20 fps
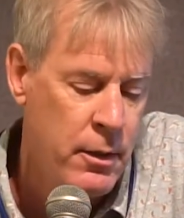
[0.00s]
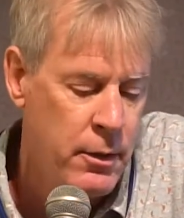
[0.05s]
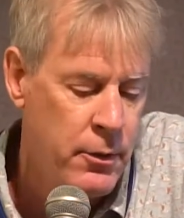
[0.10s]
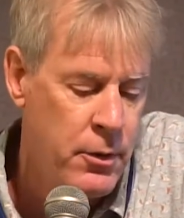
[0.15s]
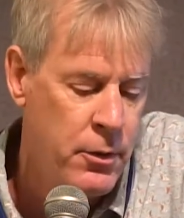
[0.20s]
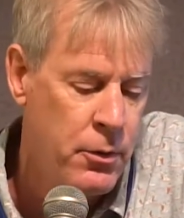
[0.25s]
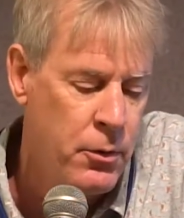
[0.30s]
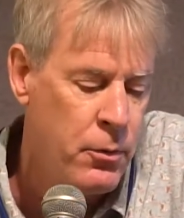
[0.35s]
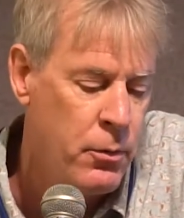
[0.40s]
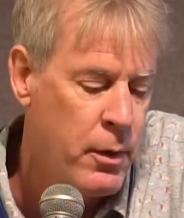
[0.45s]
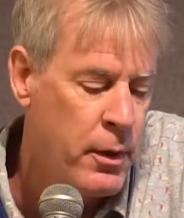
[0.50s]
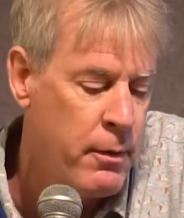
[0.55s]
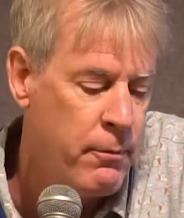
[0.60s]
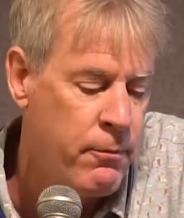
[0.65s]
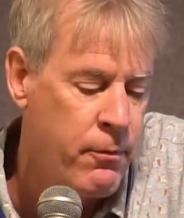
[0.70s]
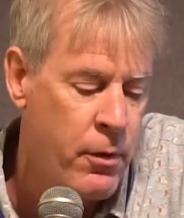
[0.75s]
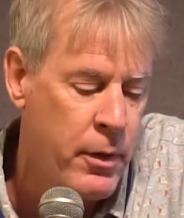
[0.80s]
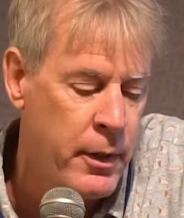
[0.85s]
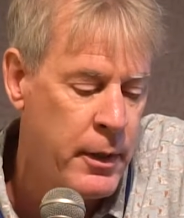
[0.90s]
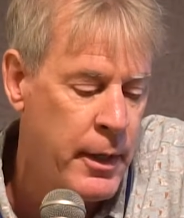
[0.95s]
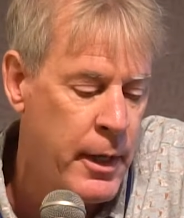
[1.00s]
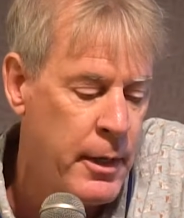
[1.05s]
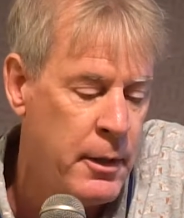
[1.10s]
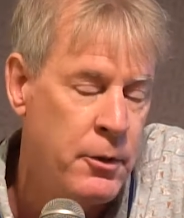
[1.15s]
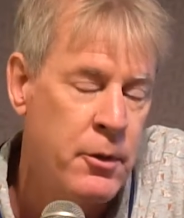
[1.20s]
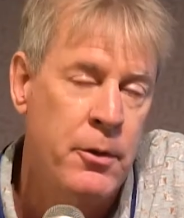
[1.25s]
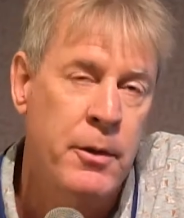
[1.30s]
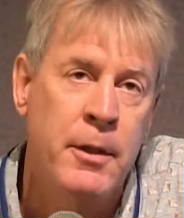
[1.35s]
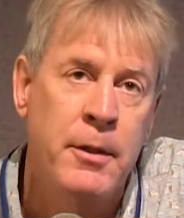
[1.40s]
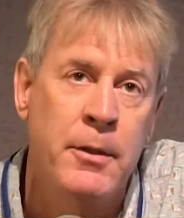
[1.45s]
to foreign
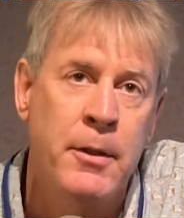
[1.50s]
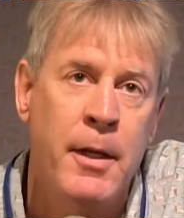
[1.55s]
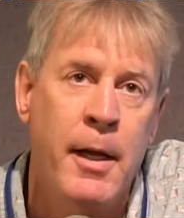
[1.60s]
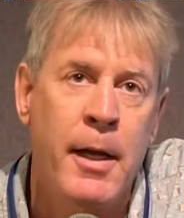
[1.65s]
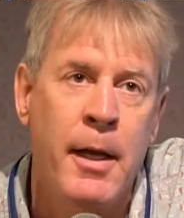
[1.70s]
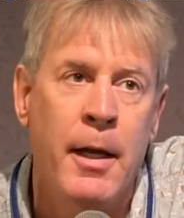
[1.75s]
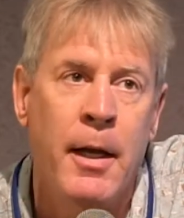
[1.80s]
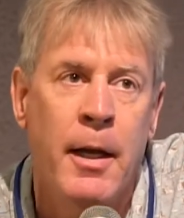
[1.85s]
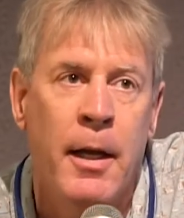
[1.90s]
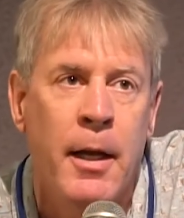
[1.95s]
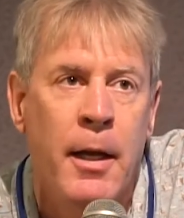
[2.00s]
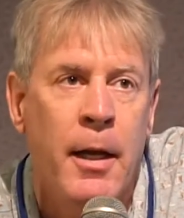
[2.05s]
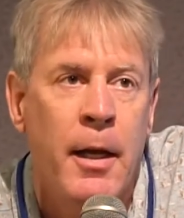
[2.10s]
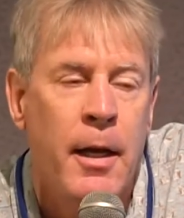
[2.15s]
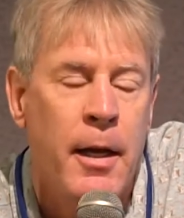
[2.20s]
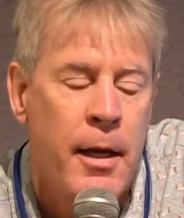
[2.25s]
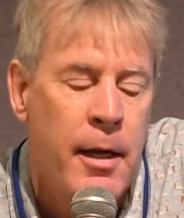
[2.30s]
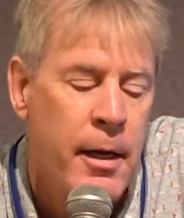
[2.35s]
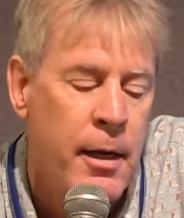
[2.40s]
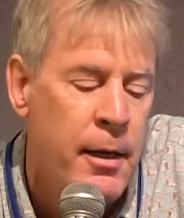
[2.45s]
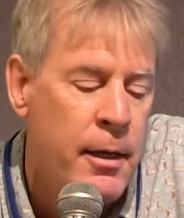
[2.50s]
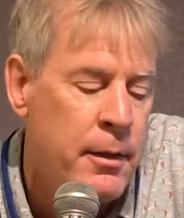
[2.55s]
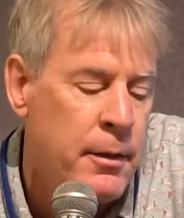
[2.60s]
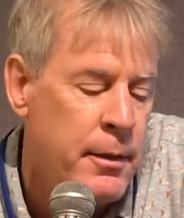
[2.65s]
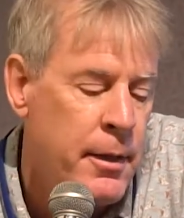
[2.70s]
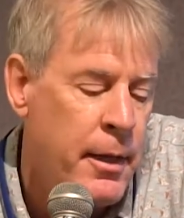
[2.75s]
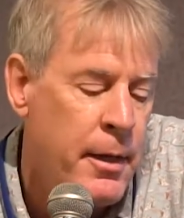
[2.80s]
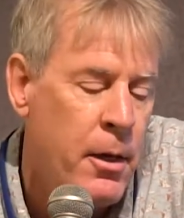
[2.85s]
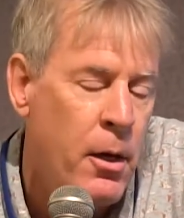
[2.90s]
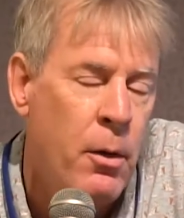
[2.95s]
countries. And
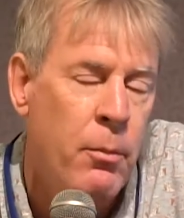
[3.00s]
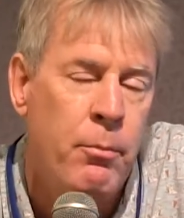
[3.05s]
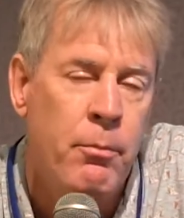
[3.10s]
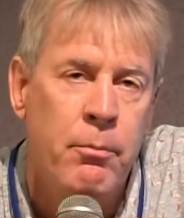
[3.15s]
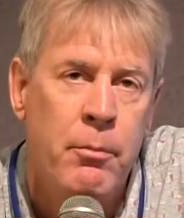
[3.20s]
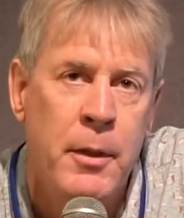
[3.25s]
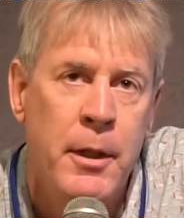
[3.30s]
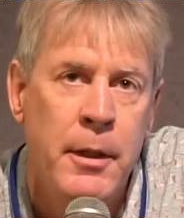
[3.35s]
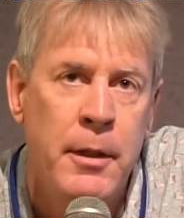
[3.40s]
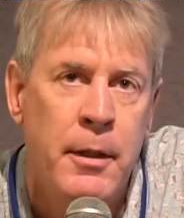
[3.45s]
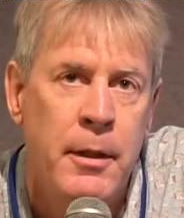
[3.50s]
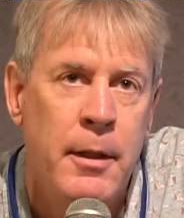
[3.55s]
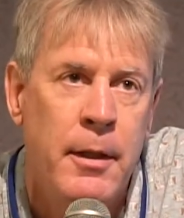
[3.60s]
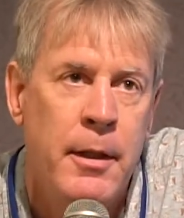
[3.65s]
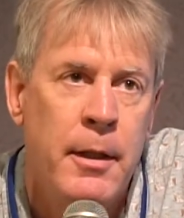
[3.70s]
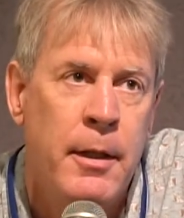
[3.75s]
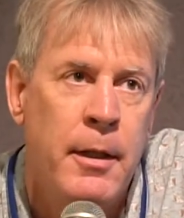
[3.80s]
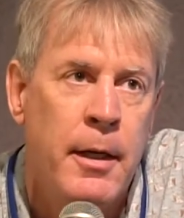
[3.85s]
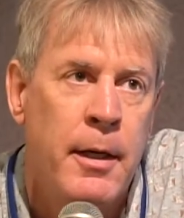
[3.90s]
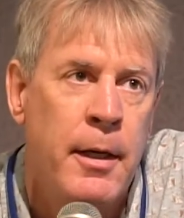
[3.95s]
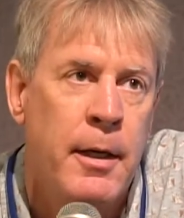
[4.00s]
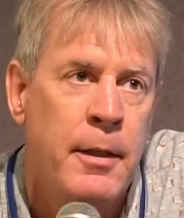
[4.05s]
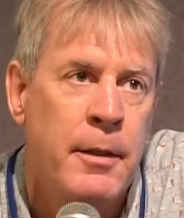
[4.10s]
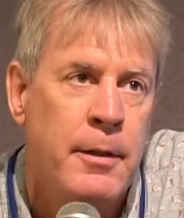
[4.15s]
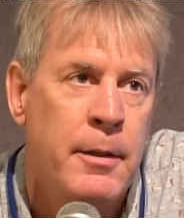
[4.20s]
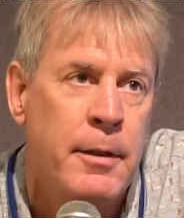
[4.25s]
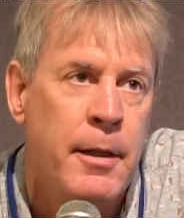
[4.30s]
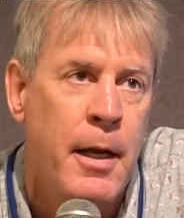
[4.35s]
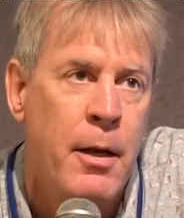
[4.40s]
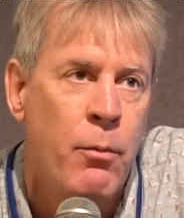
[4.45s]
to help meet the
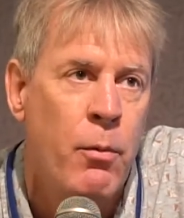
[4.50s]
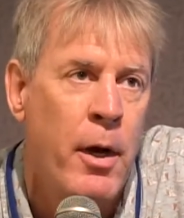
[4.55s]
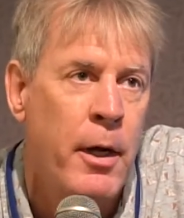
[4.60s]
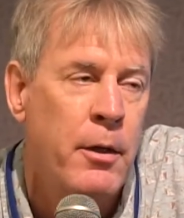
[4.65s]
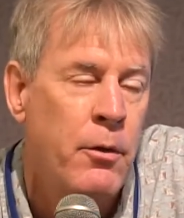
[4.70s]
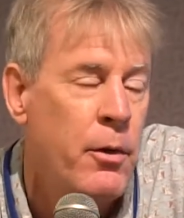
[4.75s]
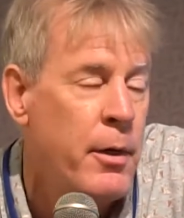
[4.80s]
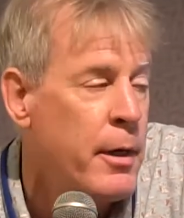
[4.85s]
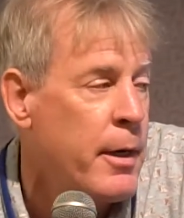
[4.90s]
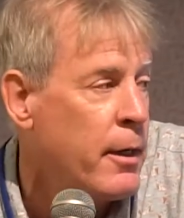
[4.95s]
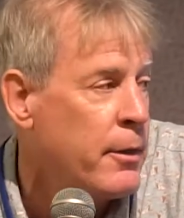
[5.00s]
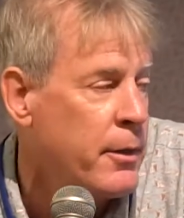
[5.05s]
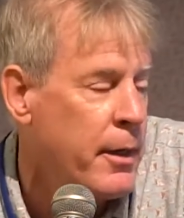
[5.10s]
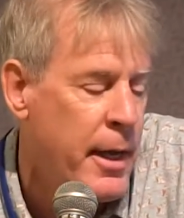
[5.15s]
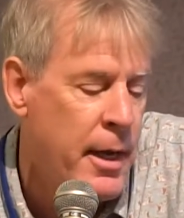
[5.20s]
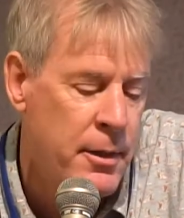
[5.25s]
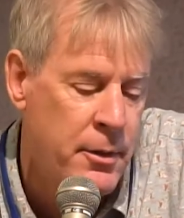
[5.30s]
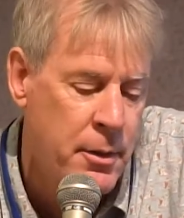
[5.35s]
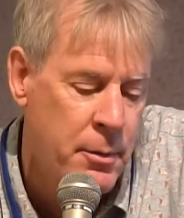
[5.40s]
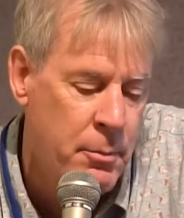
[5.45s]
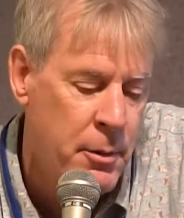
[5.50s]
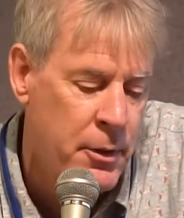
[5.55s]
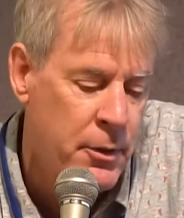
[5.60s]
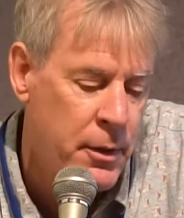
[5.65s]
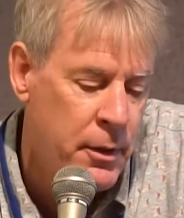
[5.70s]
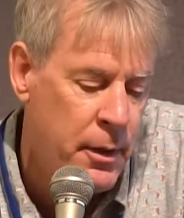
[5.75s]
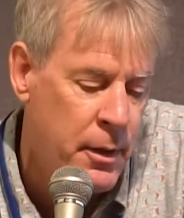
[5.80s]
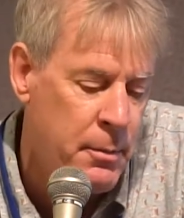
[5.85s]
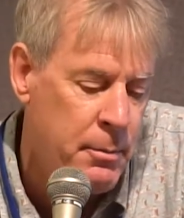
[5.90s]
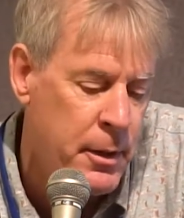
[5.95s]
statewide greenhouse gas
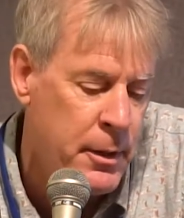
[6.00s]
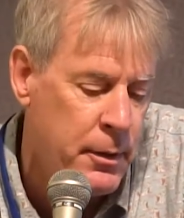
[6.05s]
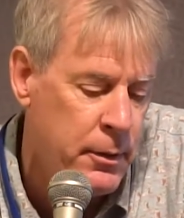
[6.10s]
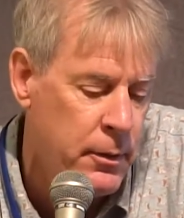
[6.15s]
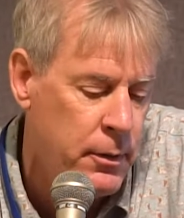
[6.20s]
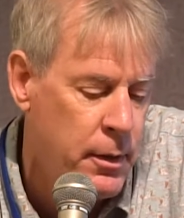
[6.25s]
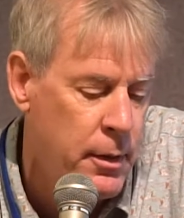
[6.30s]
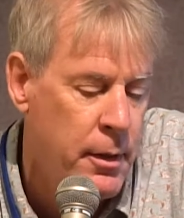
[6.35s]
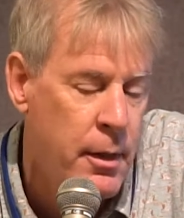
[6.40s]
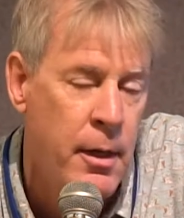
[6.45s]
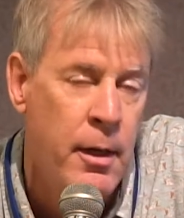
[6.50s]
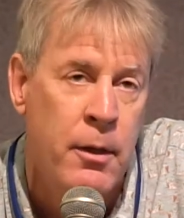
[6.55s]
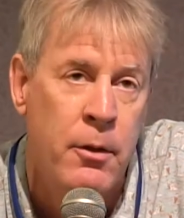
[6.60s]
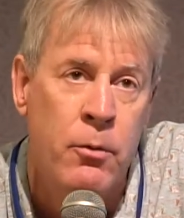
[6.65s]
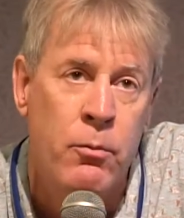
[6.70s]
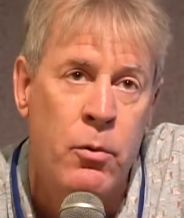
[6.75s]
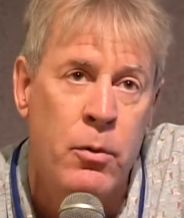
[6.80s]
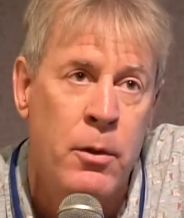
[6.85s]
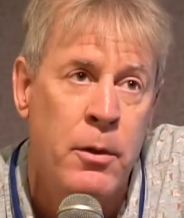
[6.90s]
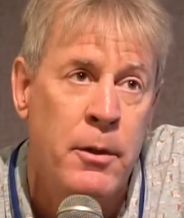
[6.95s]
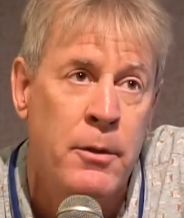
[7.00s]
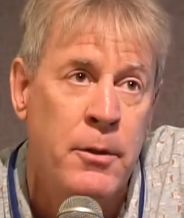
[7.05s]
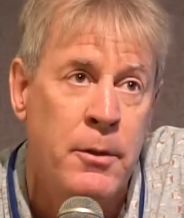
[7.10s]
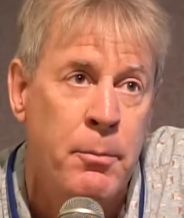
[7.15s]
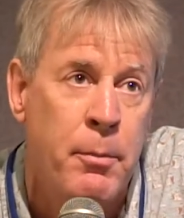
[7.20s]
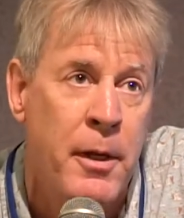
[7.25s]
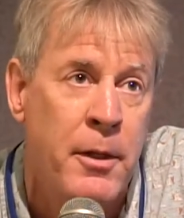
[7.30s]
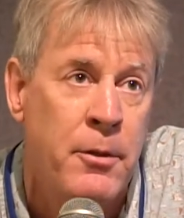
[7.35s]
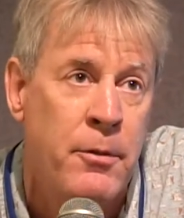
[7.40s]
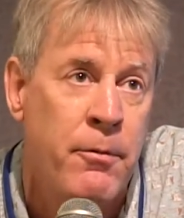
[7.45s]
emission limit, the rules
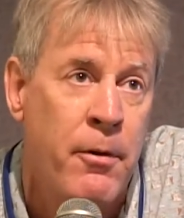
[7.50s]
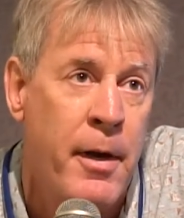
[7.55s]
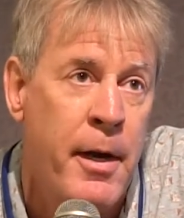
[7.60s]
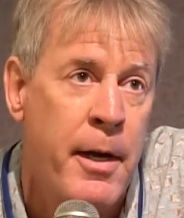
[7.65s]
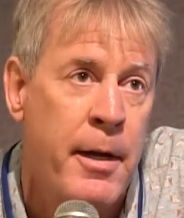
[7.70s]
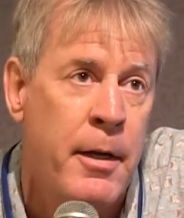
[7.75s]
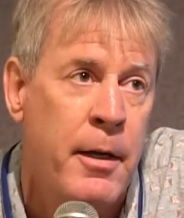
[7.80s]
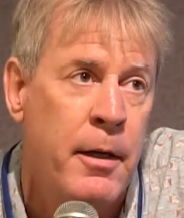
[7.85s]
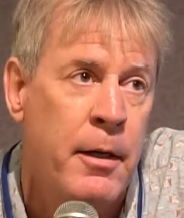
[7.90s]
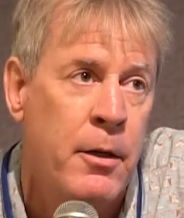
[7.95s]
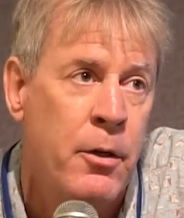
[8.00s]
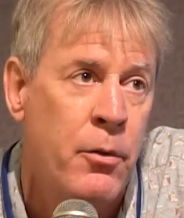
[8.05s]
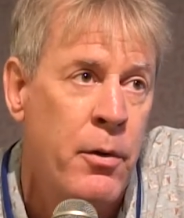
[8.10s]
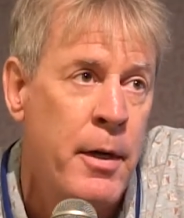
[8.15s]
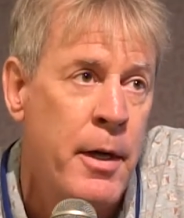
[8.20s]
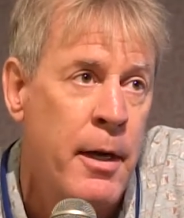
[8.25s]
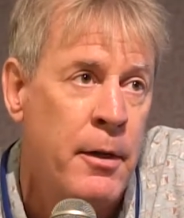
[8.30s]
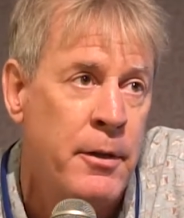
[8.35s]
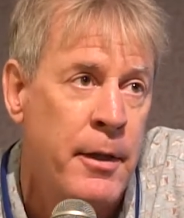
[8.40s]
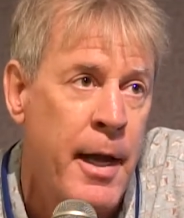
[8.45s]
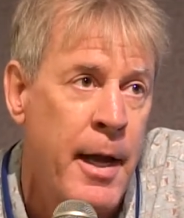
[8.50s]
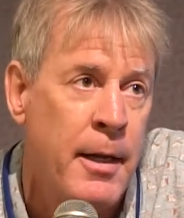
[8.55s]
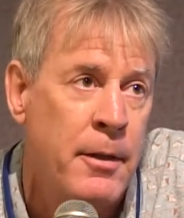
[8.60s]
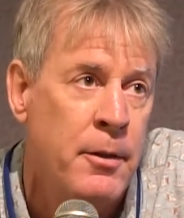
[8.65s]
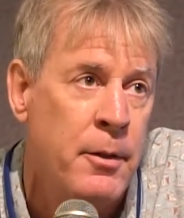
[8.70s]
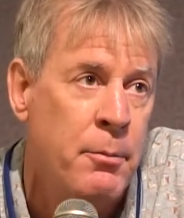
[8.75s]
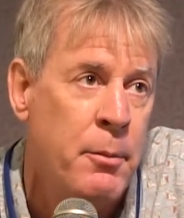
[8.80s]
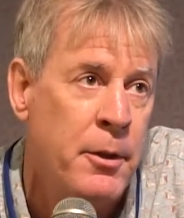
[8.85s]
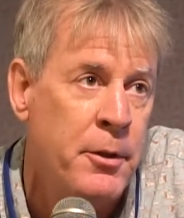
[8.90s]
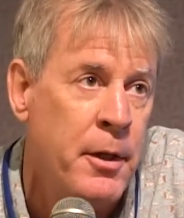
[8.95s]
specify a greenhouse
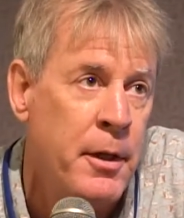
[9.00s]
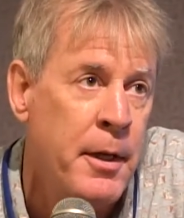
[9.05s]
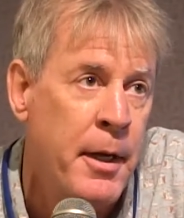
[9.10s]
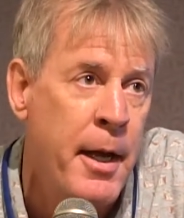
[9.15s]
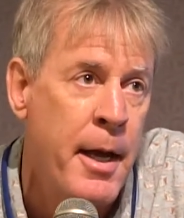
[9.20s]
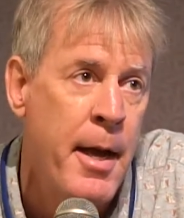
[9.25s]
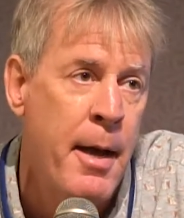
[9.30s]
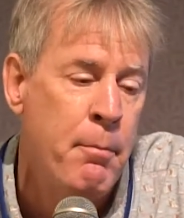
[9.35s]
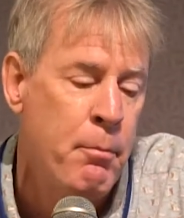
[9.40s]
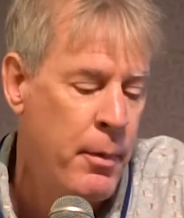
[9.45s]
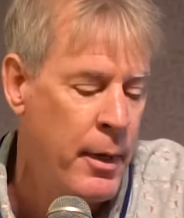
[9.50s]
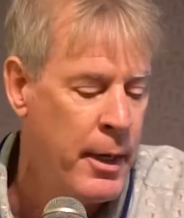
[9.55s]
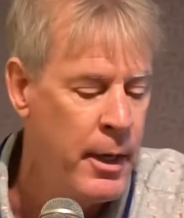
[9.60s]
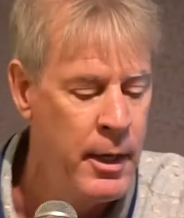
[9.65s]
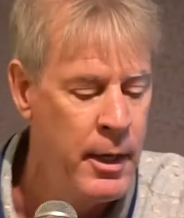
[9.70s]
gas emission cap